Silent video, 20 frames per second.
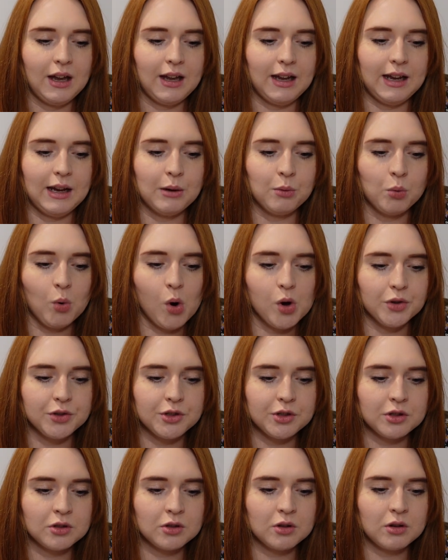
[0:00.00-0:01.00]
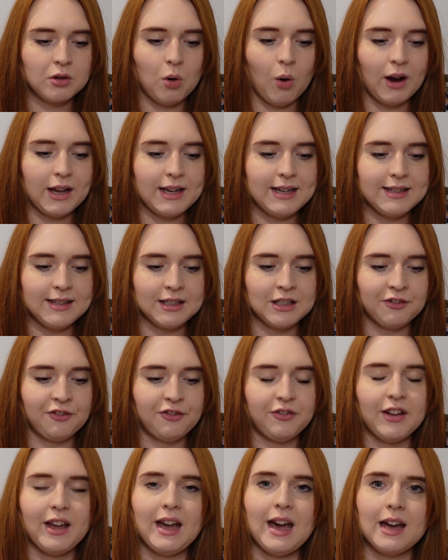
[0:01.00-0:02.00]
it was quite easy to
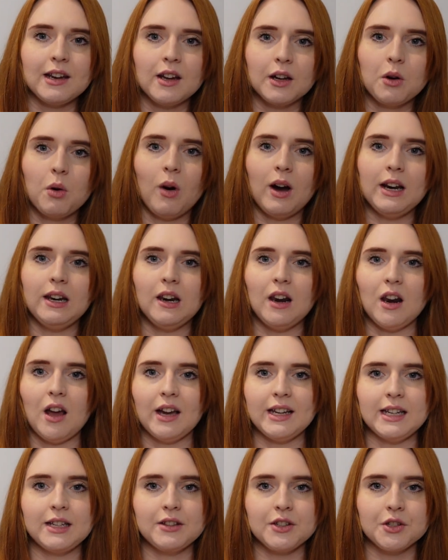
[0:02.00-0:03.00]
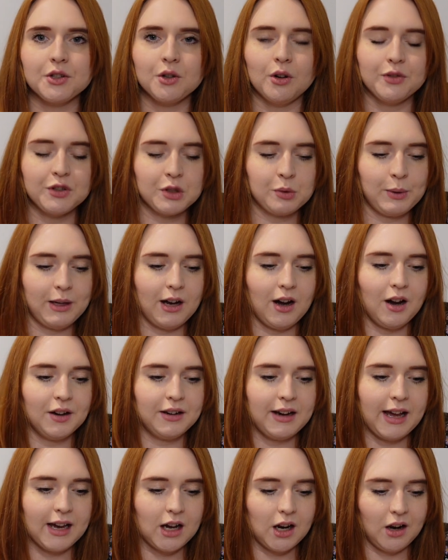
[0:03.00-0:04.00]
fit, and I quite like the sort of
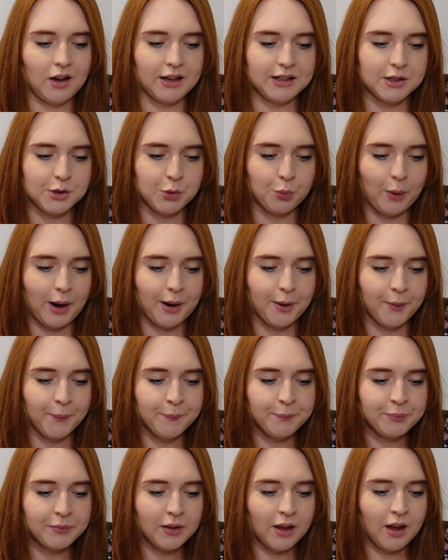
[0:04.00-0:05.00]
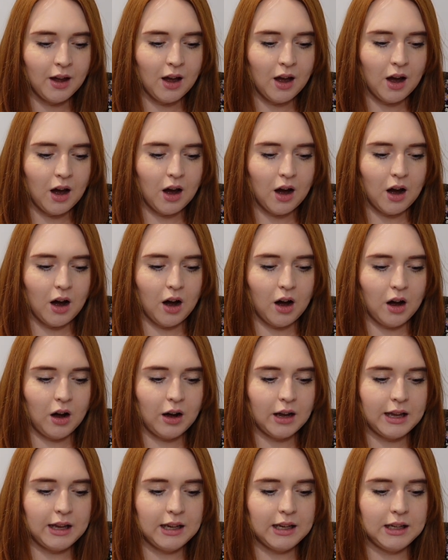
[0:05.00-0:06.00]
sweetheart neckline as well.
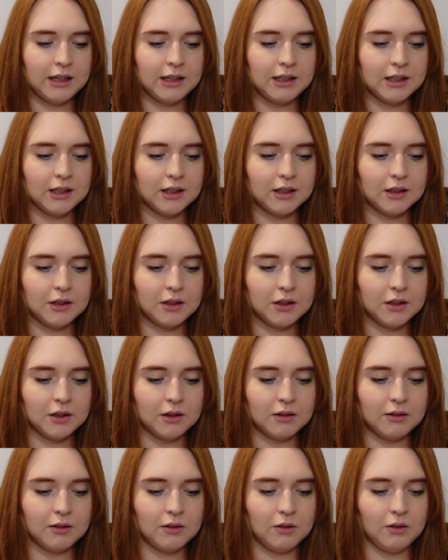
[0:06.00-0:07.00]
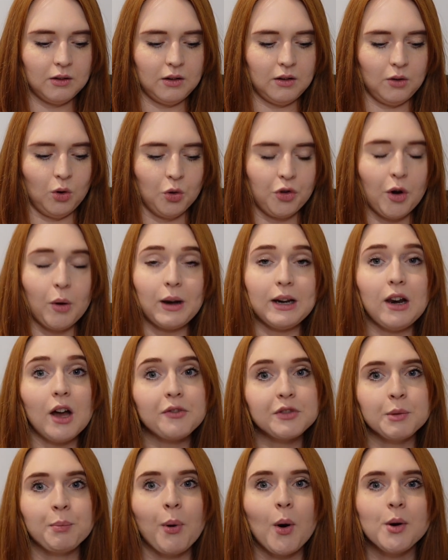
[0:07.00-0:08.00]
Although I
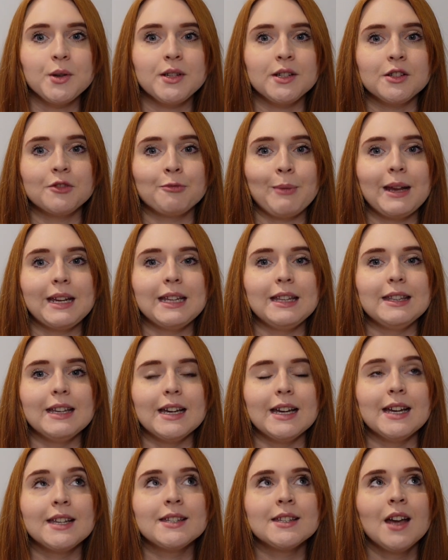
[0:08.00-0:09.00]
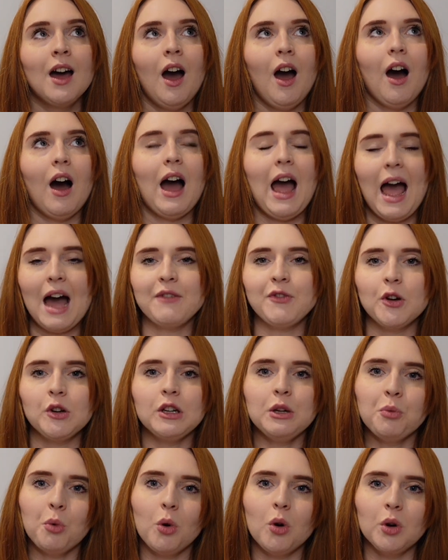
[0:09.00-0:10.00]
love the process of making this, I have
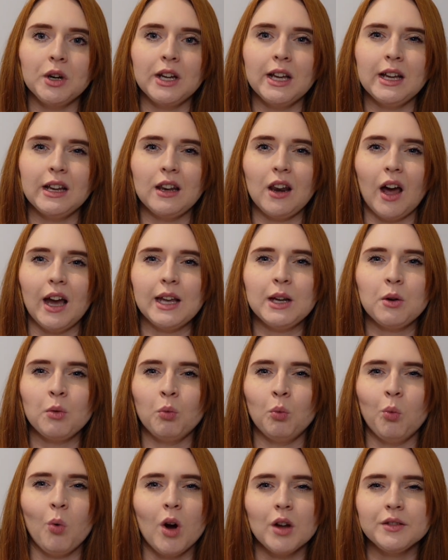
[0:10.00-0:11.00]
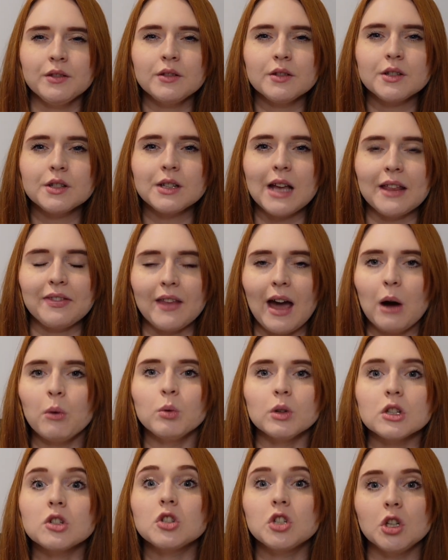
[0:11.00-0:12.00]
only worn it like once, and that
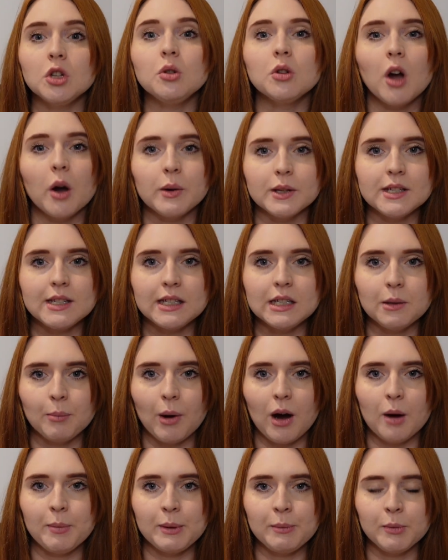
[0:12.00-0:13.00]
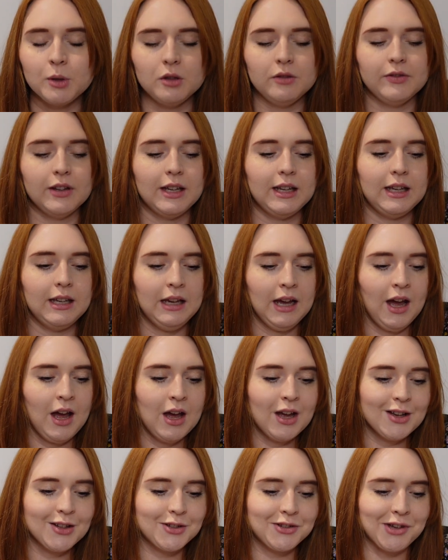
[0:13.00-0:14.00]
was to go and see the Barbie movie.
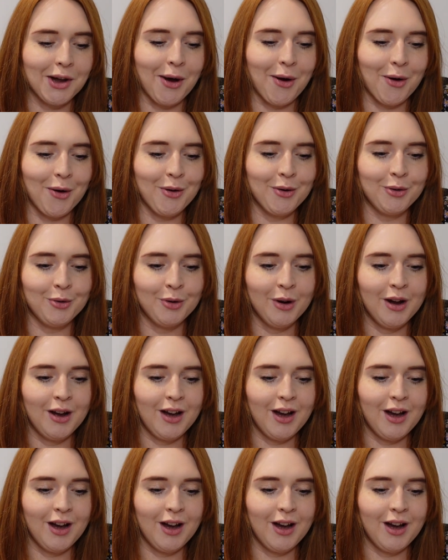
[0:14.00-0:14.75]
So